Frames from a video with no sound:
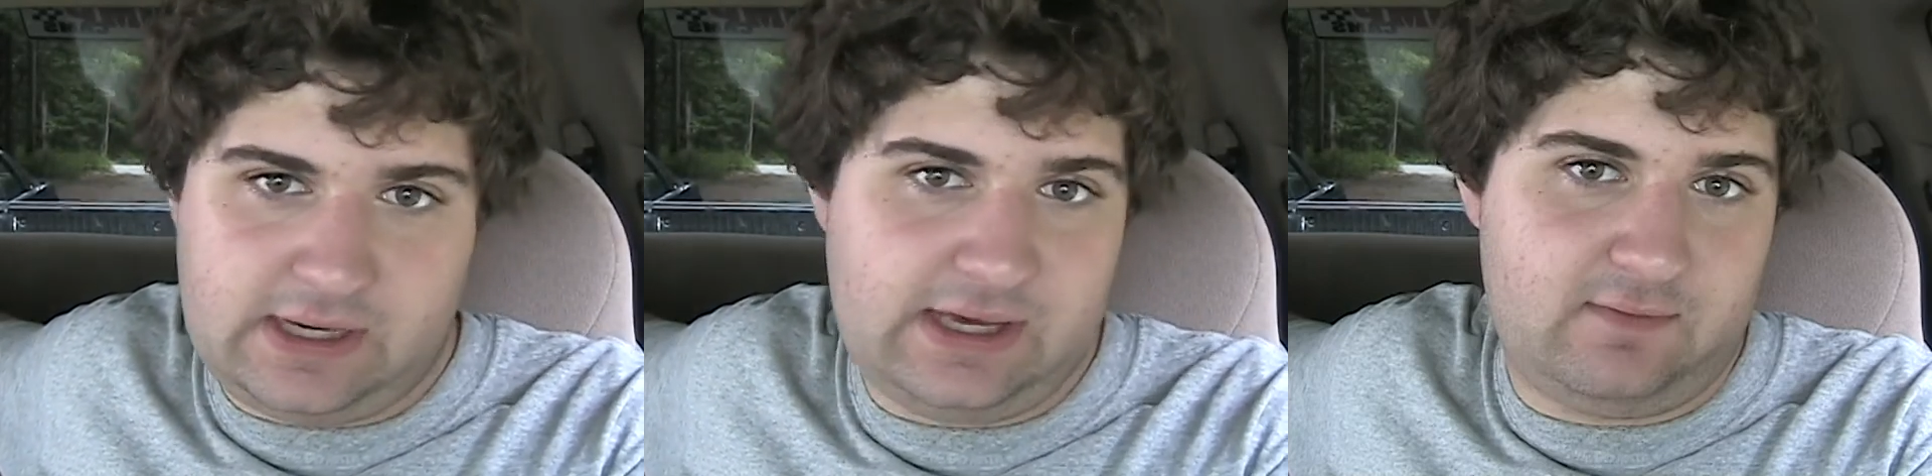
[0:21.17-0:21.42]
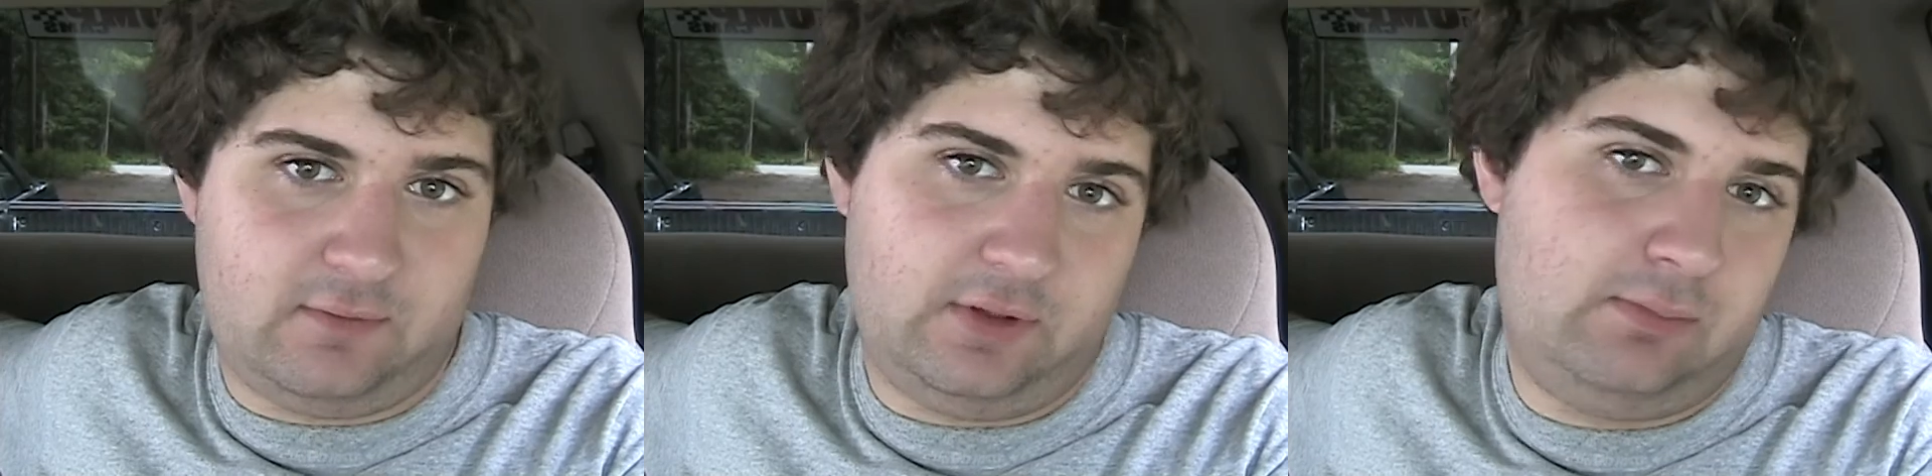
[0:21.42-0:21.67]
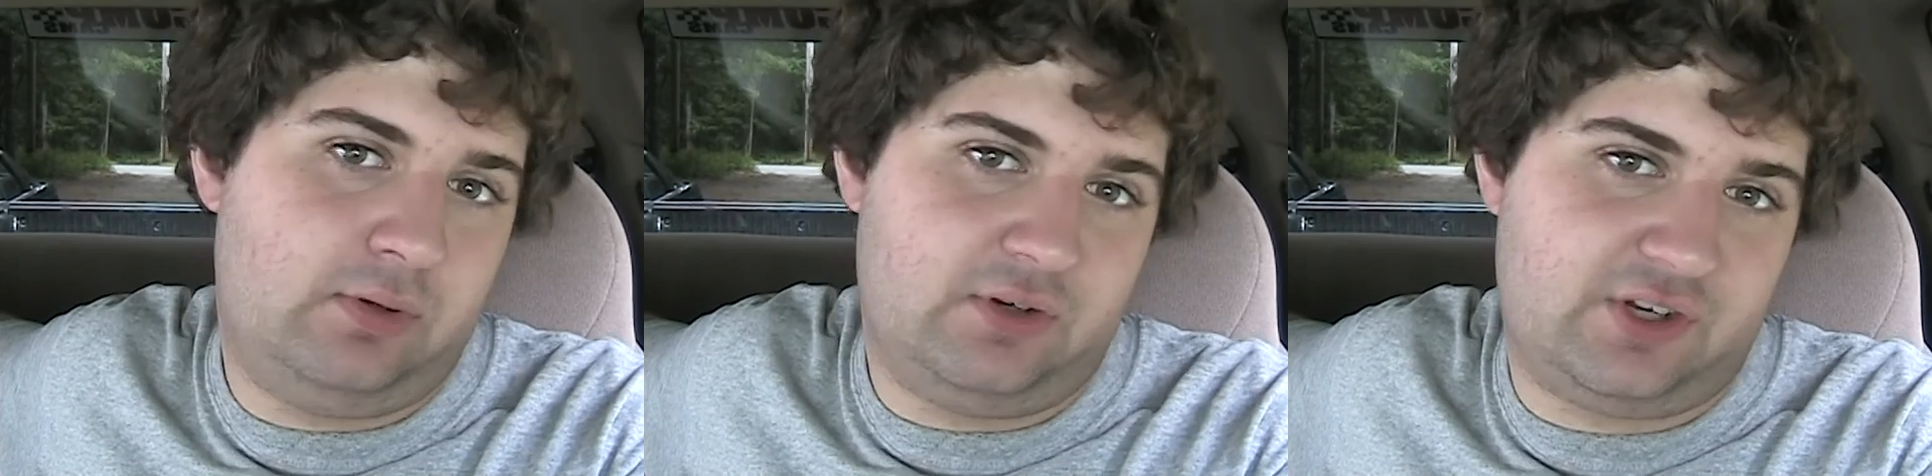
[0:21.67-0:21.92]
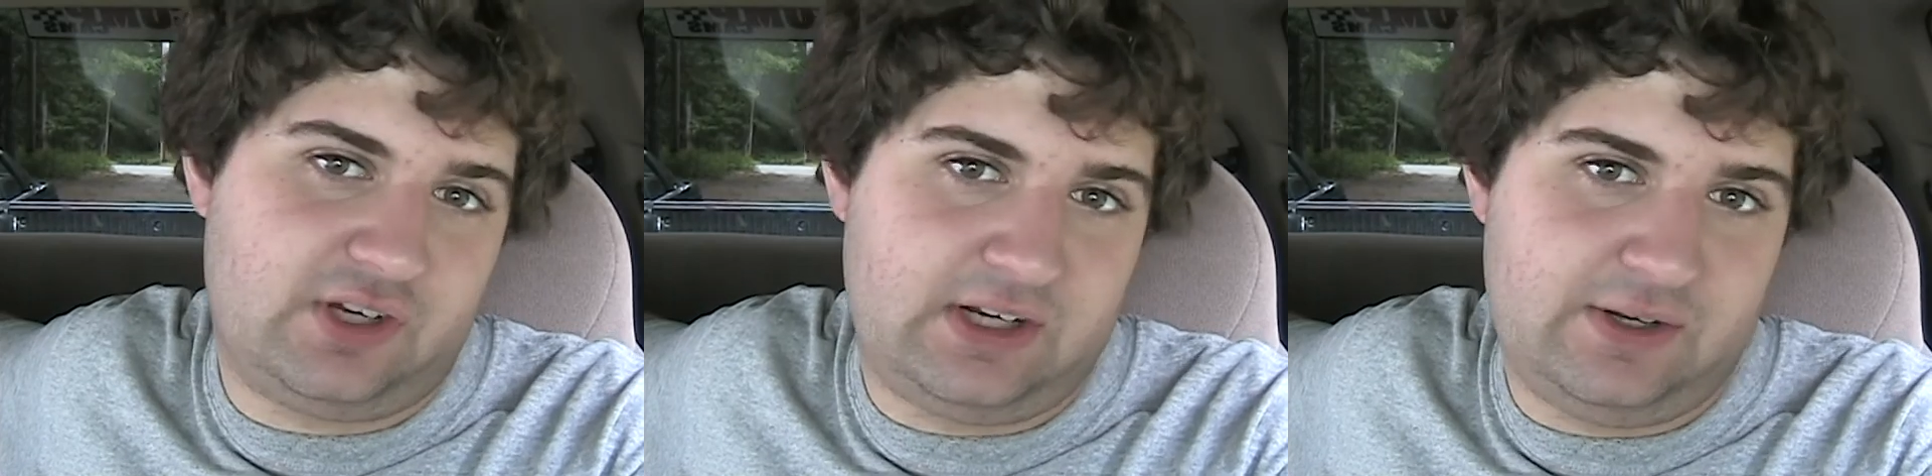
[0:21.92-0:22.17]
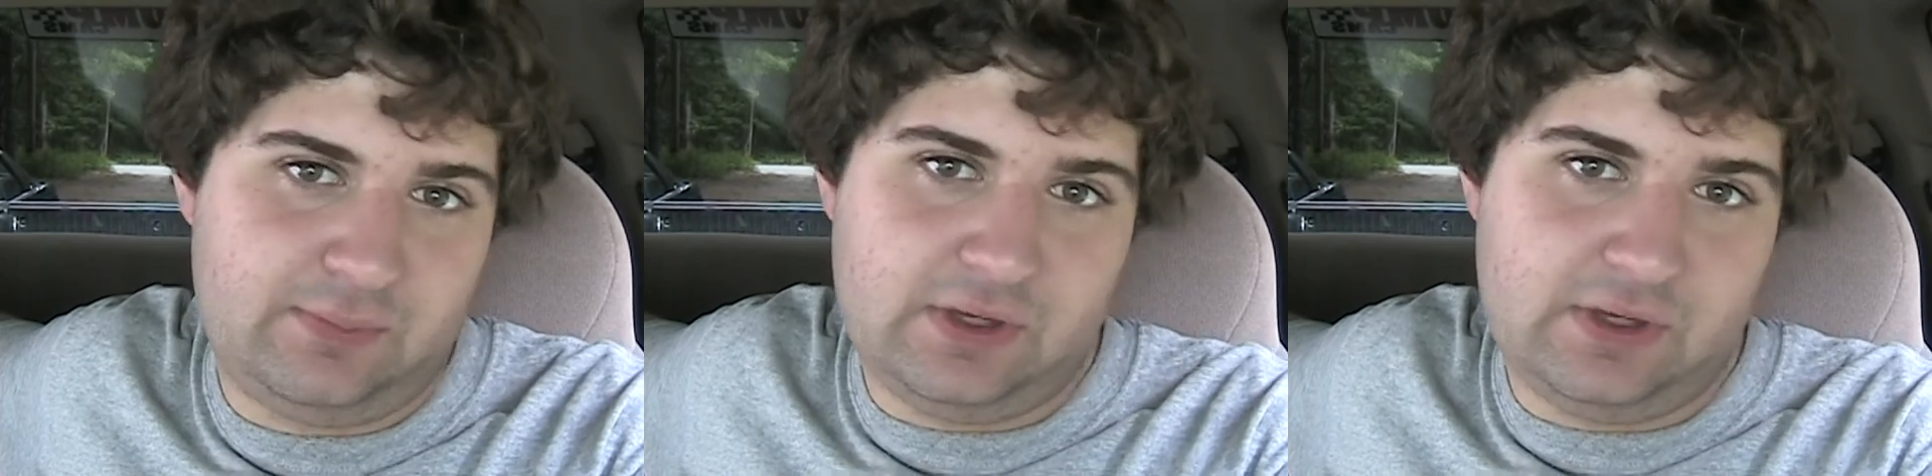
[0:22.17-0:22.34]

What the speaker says: I haven't really pushed on it